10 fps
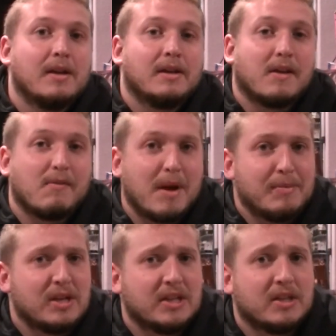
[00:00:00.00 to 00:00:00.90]
giving my
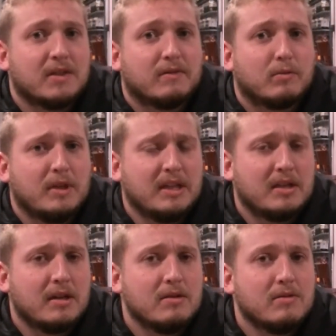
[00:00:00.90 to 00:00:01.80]
predictions for week
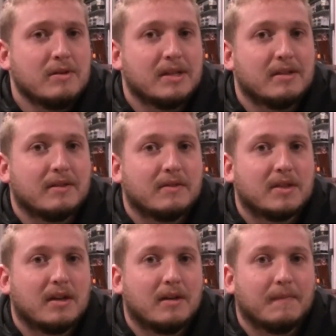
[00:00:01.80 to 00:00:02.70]
2 and
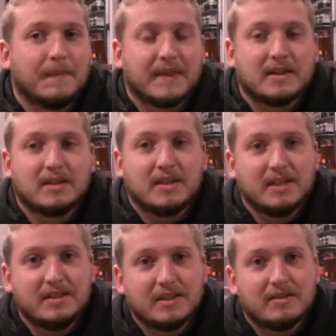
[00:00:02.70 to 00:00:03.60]
some
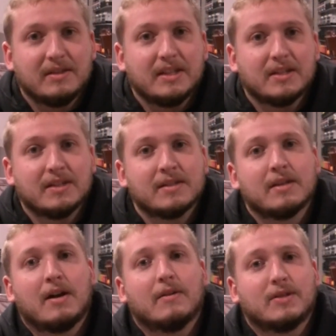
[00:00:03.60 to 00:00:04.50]
statistics leaders.
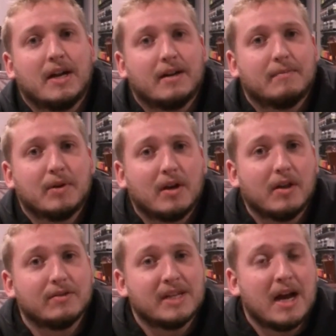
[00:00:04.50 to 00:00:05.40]
I'll try to put all
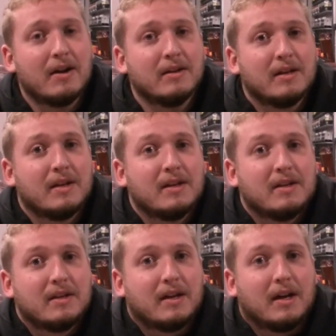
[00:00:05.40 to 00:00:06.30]
those out.
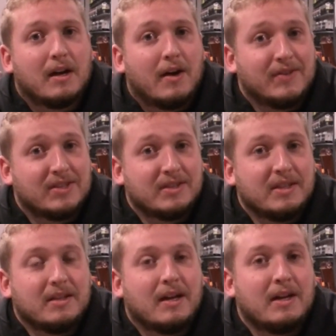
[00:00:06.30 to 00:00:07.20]

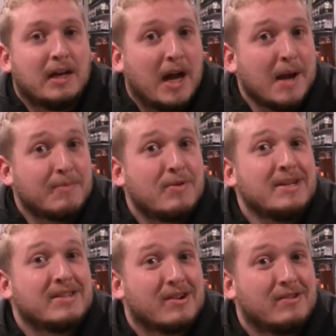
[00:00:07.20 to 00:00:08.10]
Obviously, High
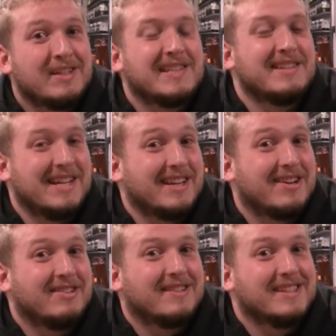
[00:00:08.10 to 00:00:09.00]
Points goalie is leading the
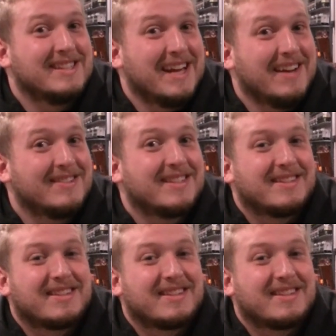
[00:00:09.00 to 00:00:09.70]
country in saves